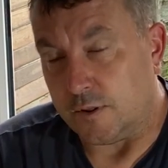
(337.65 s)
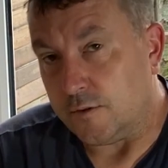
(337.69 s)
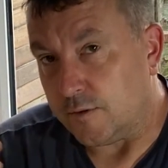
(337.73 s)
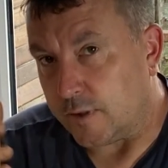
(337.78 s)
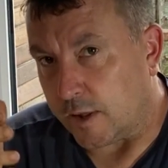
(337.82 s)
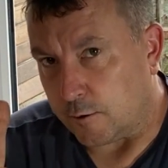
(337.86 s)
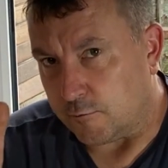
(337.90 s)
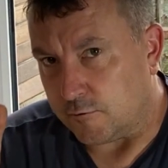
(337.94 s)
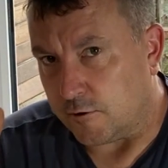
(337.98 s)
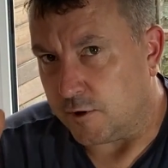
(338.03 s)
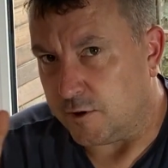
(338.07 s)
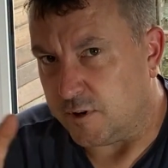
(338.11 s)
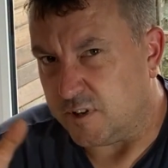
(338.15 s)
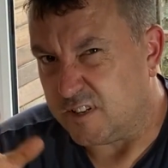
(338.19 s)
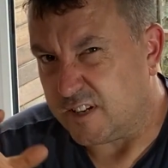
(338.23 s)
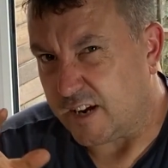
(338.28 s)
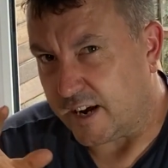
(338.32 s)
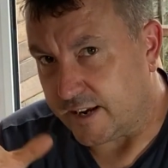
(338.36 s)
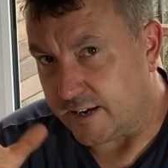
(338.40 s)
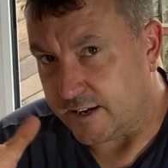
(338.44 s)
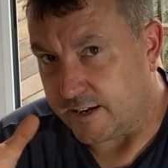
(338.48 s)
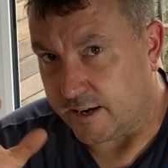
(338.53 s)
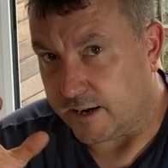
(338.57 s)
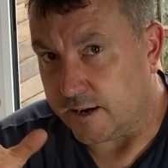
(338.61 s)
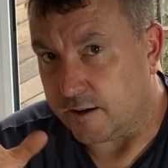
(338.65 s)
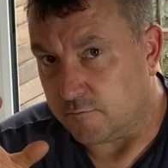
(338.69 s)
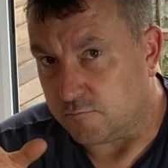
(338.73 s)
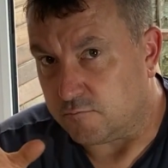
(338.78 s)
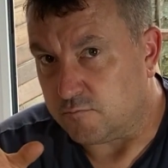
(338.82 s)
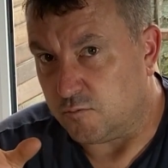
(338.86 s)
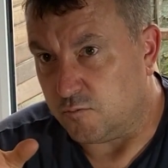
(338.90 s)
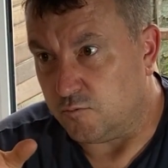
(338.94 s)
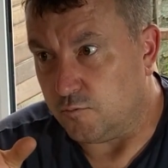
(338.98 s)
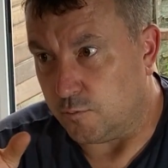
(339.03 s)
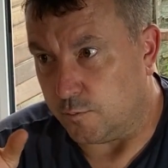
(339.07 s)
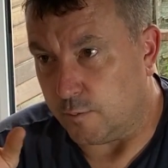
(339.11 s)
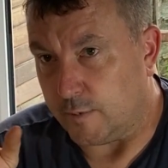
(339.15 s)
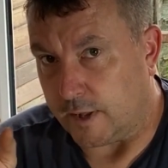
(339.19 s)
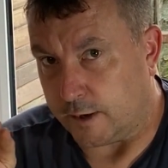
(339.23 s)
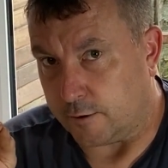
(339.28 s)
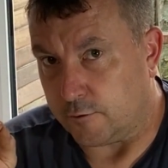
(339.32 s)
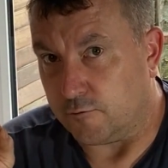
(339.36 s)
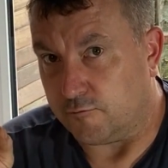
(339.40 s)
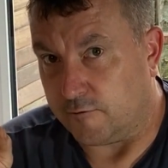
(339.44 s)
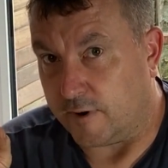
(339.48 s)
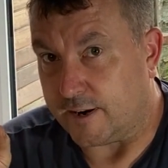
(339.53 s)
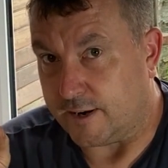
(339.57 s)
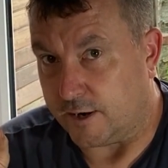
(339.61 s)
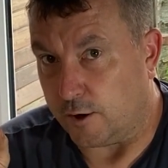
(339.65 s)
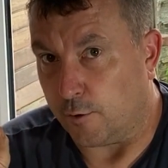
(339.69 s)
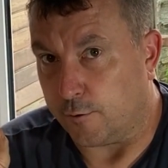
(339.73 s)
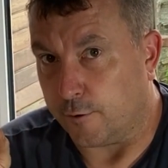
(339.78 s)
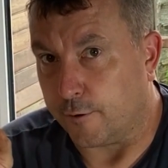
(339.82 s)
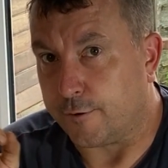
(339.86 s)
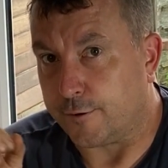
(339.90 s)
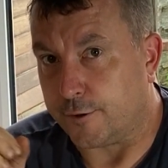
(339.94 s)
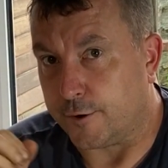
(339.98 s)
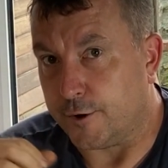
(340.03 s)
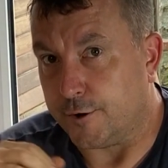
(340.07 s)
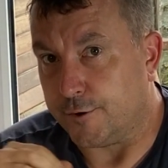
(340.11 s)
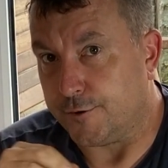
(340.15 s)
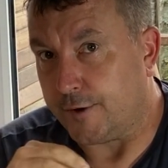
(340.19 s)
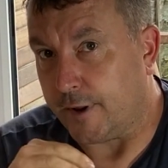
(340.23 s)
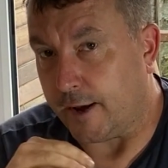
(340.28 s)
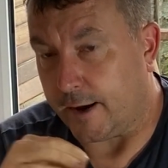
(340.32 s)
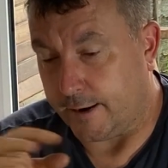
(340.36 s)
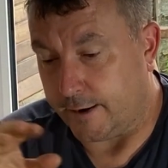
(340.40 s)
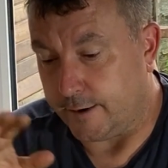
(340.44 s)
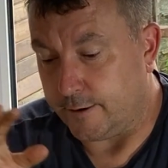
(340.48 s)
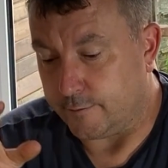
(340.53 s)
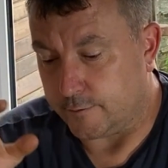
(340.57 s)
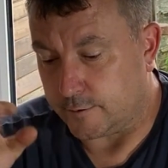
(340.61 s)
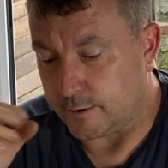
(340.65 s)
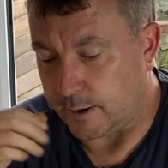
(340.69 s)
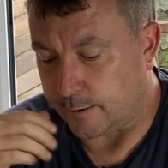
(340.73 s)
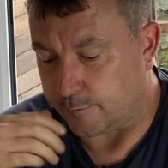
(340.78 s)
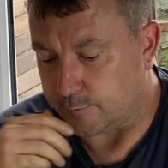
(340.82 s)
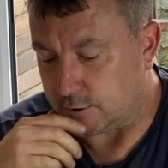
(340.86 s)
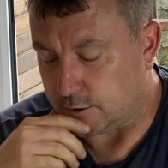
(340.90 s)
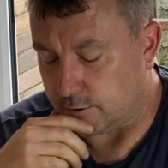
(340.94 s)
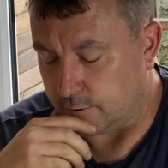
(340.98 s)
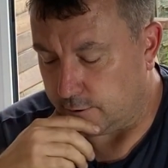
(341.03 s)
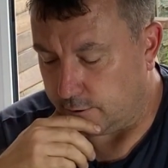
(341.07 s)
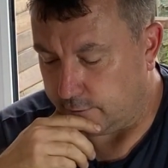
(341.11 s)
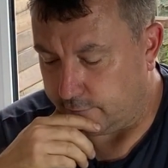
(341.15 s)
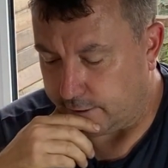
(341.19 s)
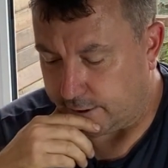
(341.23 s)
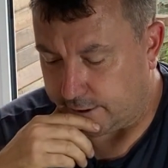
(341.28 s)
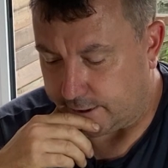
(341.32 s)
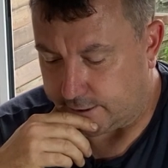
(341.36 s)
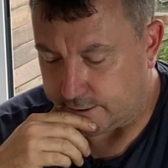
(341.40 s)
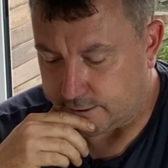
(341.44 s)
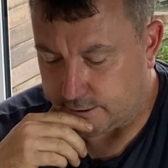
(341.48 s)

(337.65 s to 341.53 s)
they were ready on the 3rd day, absolutely ready.